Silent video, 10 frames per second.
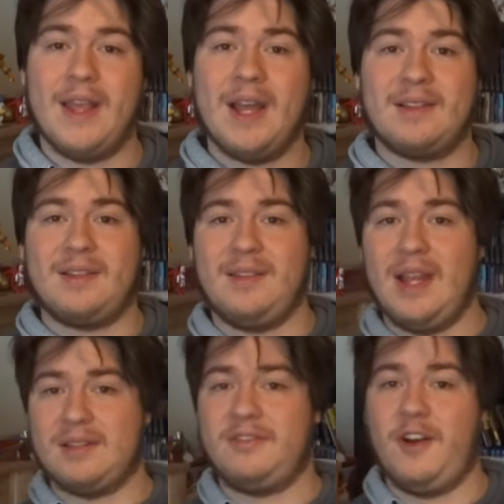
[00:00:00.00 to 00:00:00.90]
that's
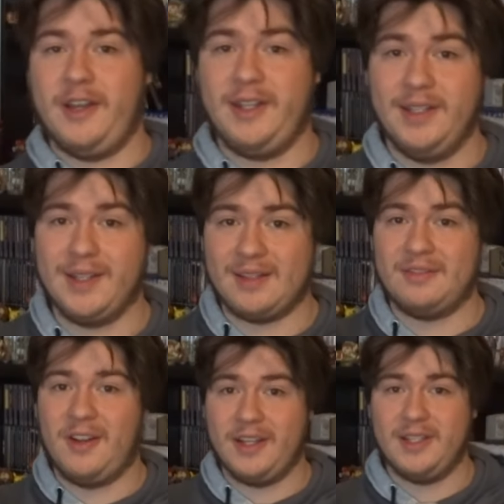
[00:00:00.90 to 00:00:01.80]
that's funny, that's
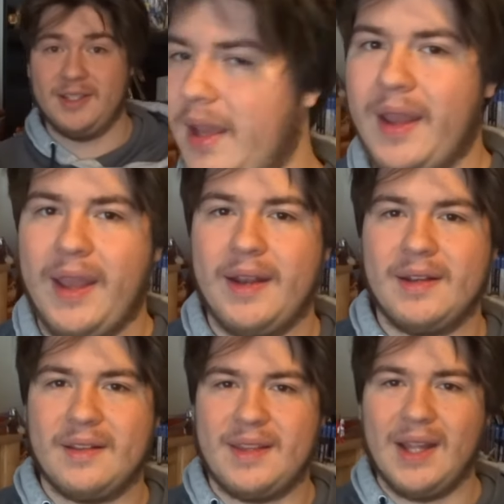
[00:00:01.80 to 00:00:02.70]
funny.
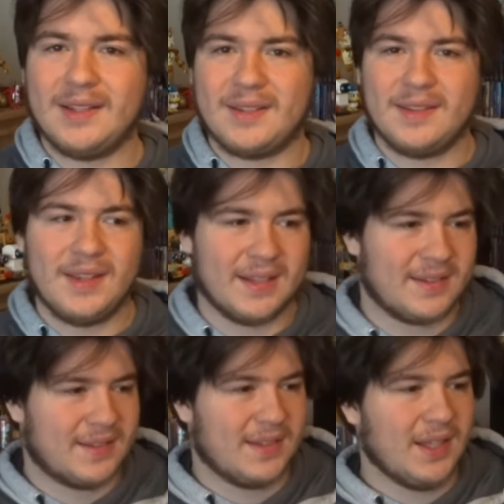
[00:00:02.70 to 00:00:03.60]
And that's the
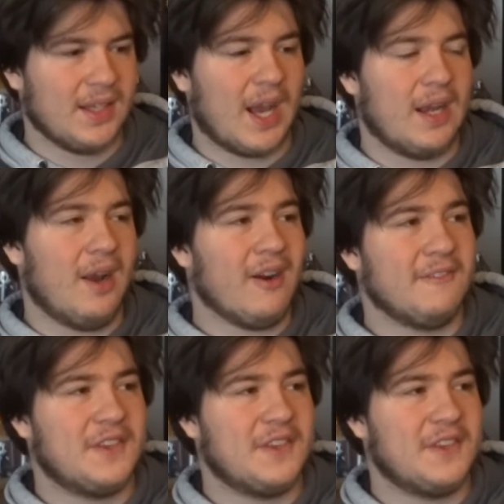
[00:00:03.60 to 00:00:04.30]
thing, a lot